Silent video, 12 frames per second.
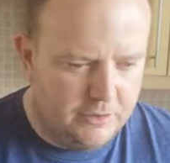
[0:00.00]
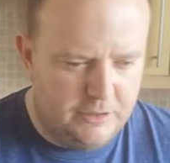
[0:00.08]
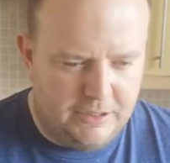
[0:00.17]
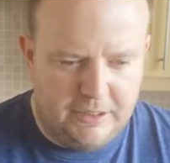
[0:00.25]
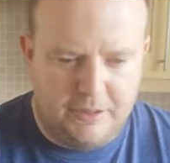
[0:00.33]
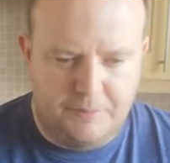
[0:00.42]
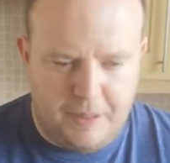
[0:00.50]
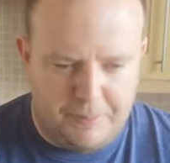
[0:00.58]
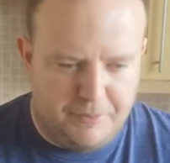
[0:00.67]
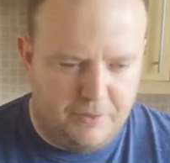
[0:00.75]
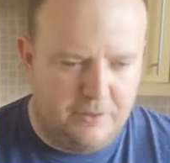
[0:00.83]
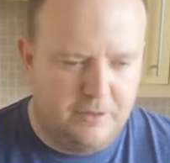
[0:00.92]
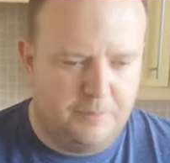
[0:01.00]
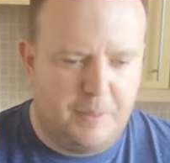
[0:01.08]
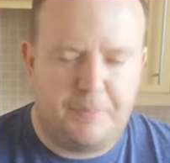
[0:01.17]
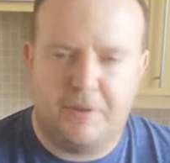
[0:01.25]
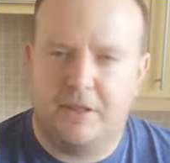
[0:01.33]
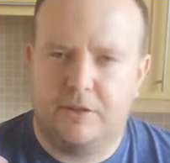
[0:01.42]
Yeah, the
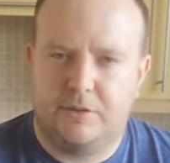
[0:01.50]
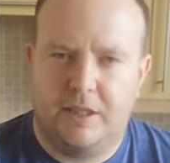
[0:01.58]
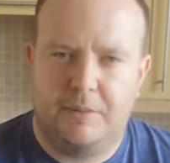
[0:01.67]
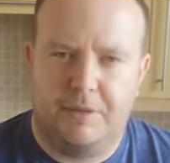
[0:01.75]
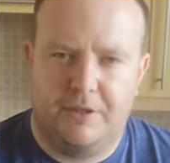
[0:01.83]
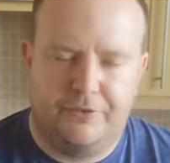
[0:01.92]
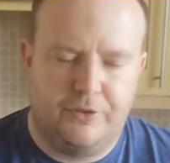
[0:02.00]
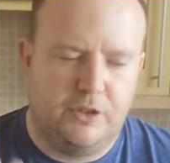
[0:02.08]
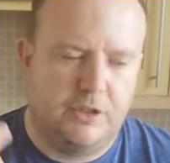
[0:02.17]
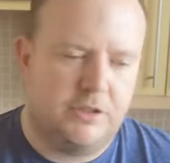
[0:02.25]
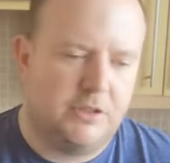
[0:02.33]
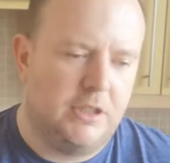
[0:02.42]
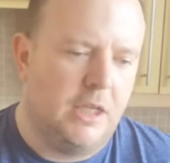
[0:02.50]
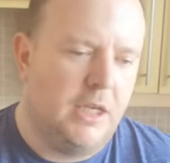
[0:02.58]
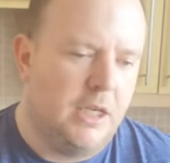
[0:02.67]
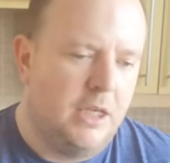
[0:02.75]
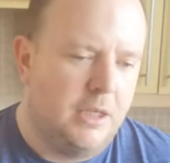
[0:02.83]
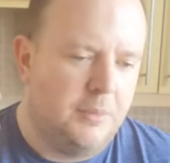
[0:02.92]
pepperiness hit me at first,
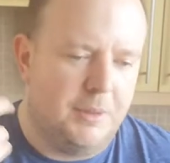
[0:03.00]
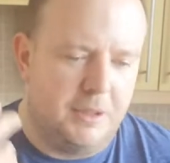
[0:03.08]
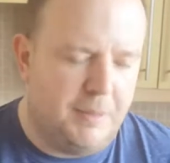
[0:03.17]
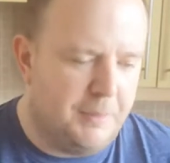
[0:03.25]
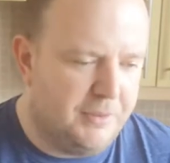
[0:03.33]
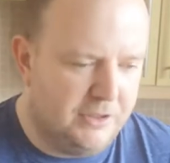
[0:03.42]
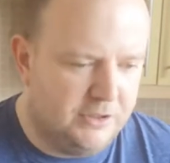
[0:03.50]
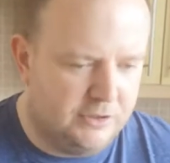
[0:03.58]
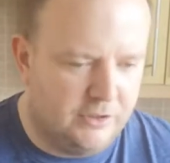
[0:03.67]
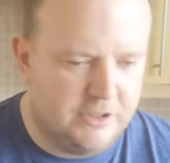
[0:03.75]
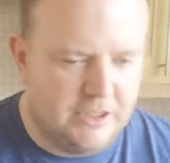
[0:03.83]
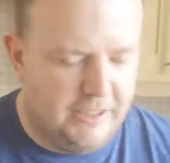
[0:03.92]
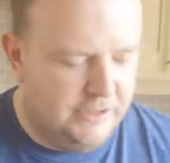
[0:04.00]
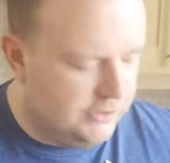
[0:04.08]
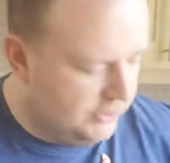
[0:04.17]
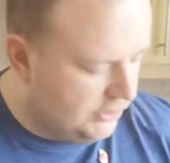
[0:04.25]
but the pepperiness is on the taste.